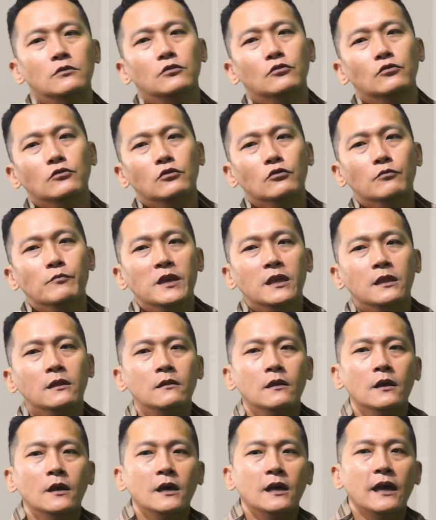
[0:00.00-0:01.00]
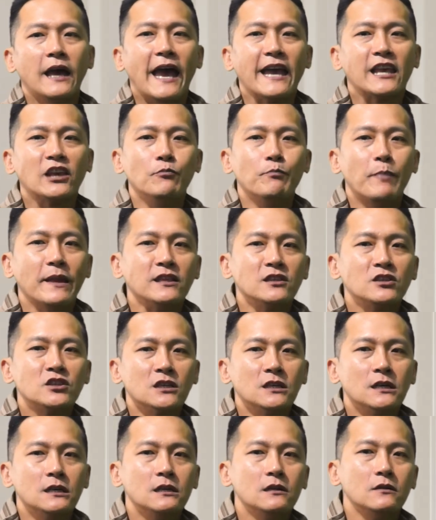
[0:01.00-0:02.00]
you mean
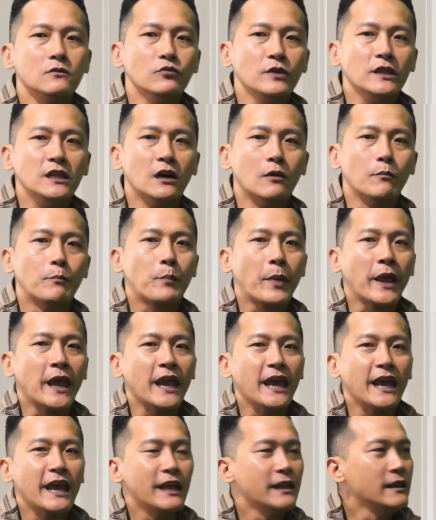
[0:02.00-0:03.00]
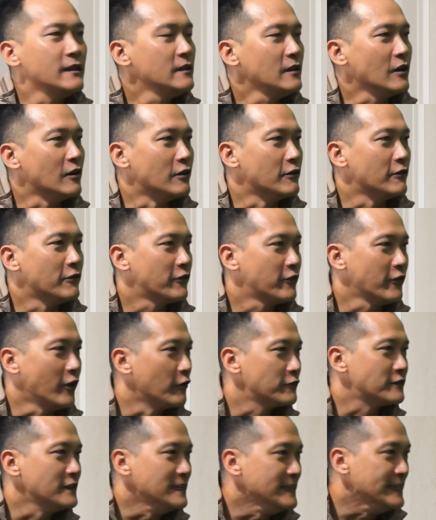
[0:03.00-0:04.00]
acupuncture without pain
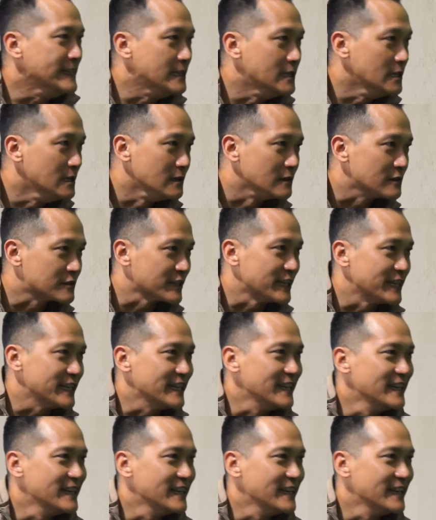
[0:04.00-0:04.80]
of the needles, right?